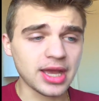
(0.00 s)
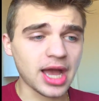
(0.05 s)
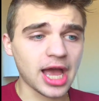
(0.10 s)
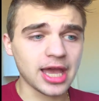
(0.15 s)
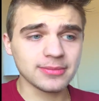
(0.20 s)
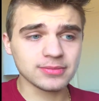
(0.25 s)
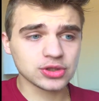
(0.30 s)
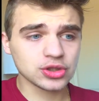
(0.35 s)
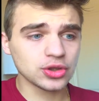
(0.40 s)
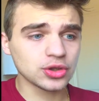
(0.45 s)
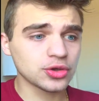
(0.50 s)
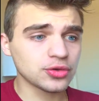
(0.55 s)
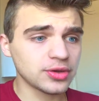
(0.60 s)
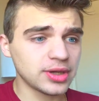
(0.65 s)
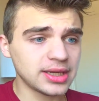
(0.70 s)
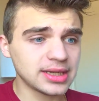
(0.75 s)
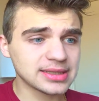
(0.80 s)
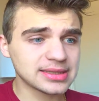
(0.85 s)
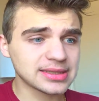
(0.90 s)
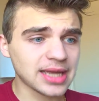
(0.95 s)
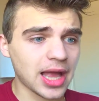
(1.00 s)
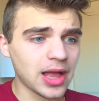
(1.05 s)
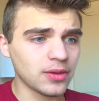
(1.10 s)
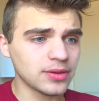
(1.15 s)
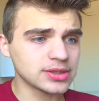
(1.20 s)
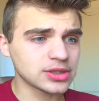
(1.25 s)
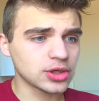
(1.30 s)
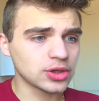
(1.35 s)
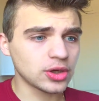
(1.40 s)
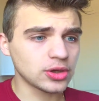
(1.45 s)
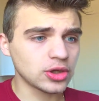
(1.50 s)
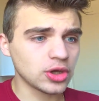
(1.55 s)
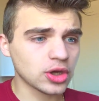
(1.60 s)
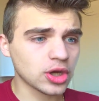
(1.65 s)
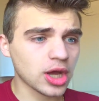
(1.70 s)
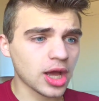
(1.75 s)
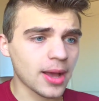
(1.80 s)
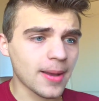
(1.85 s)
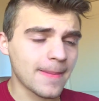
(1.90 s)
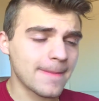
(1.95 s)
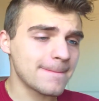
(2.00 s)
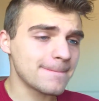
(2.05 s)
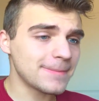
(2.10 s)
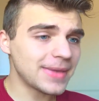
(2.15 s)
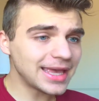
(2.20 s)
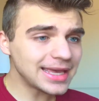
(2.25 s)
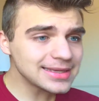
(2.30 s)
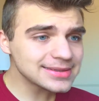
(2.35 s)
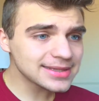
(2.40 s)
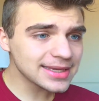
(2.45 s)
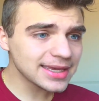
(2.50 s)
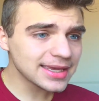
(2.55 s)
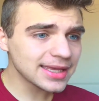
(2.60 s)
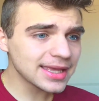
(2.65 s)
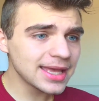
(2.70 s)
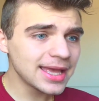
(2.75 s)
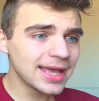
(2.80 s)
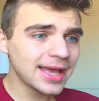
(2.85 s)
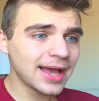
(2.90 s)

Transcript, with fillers: I am sure creative style is going to look amazing,